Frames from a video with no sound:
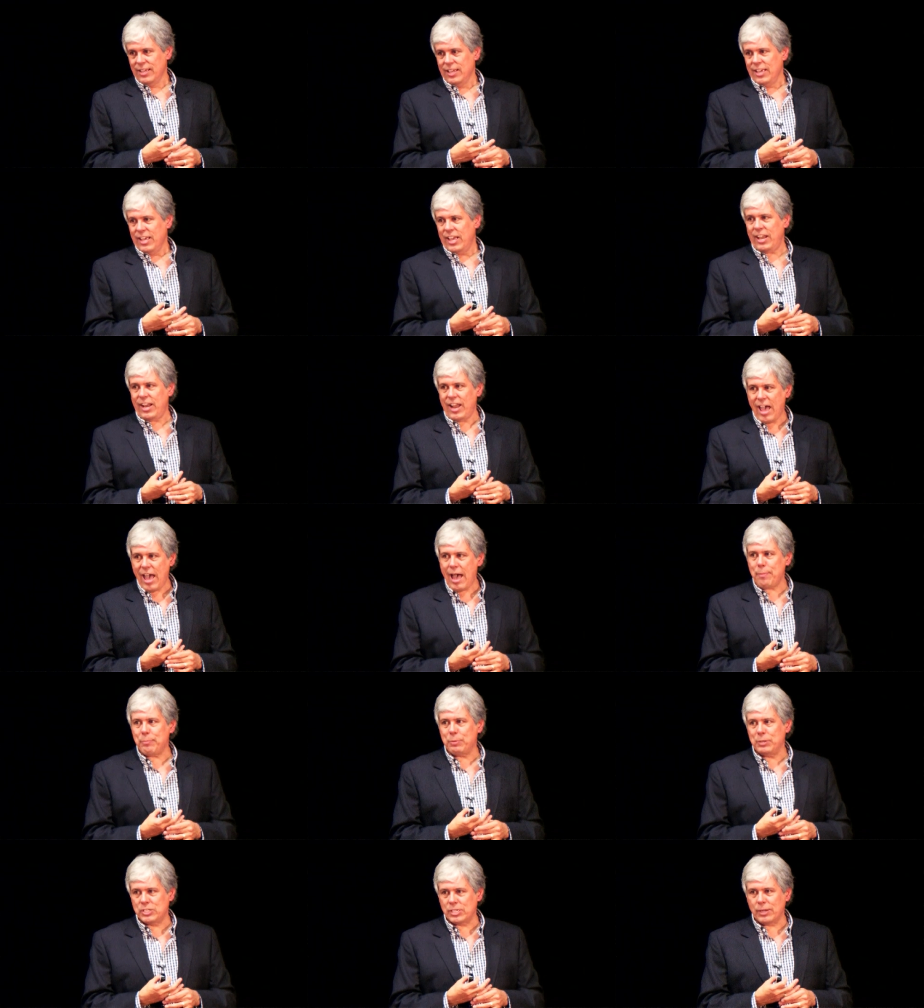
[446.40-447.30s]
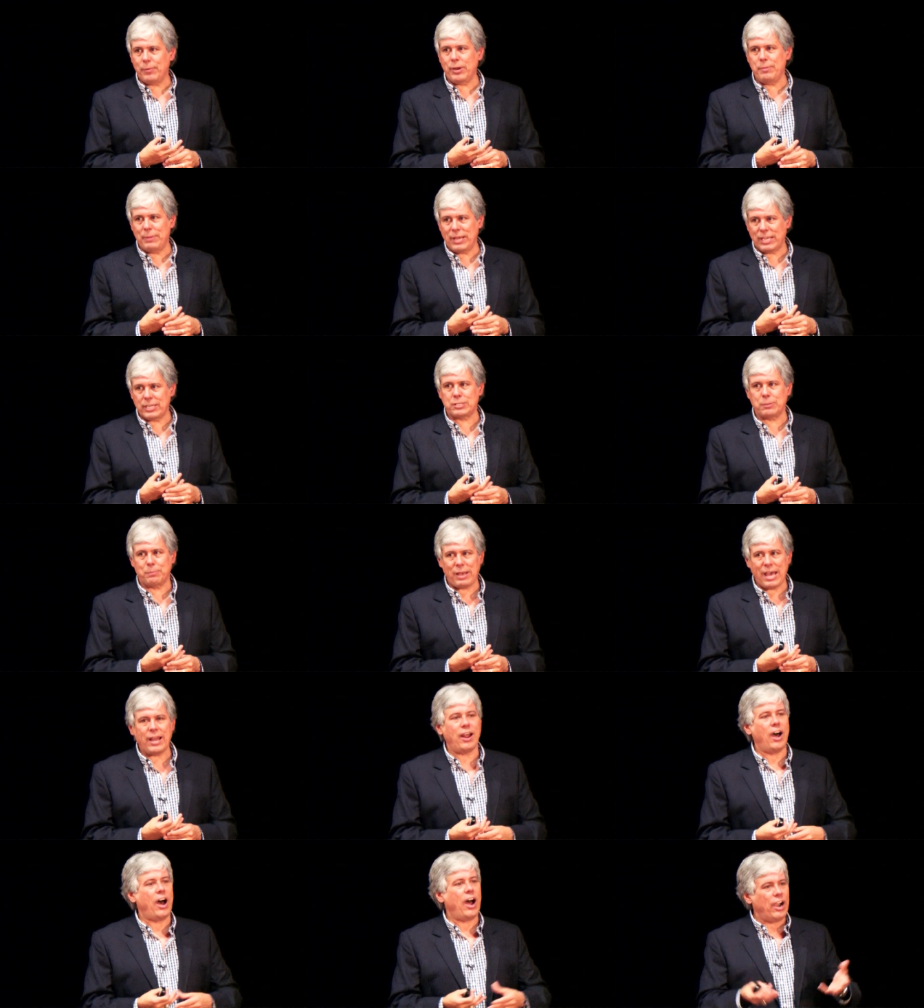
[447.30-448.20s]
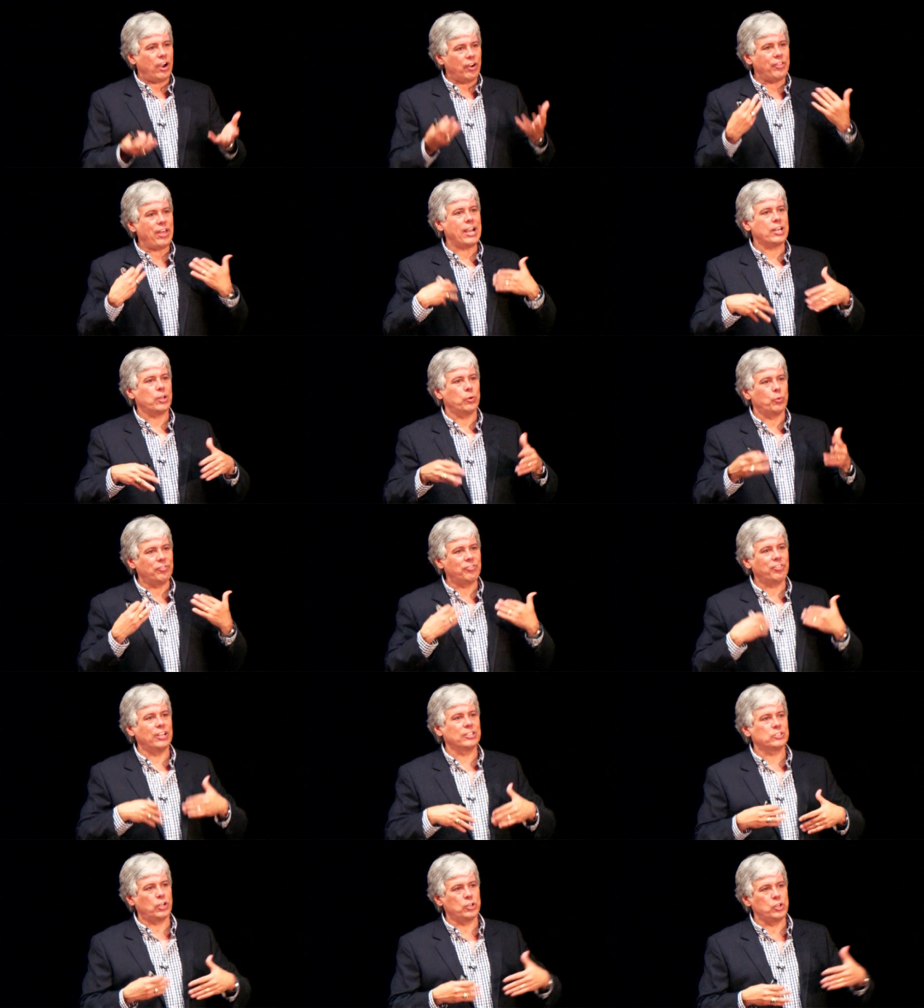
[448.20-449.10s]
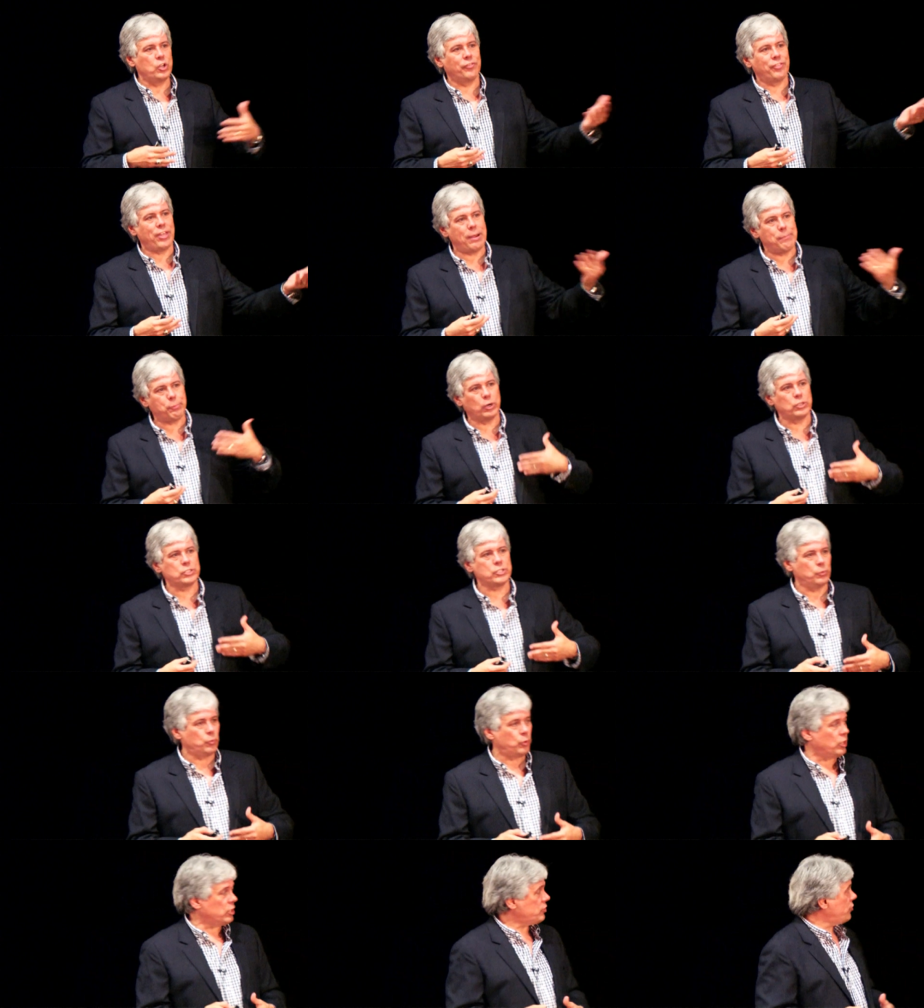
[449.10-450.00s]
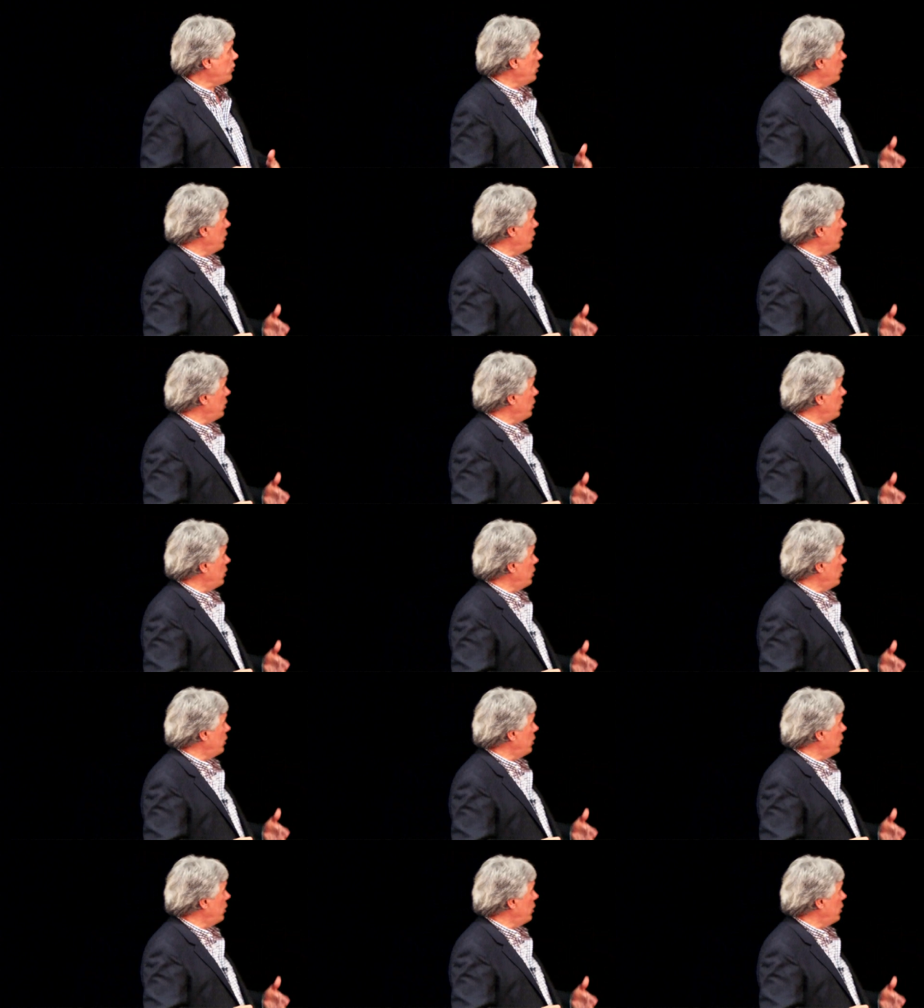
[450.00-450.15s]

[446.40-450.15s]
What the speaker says: It happens. Somebody makes a bad hire. That can reflect on you if that person works for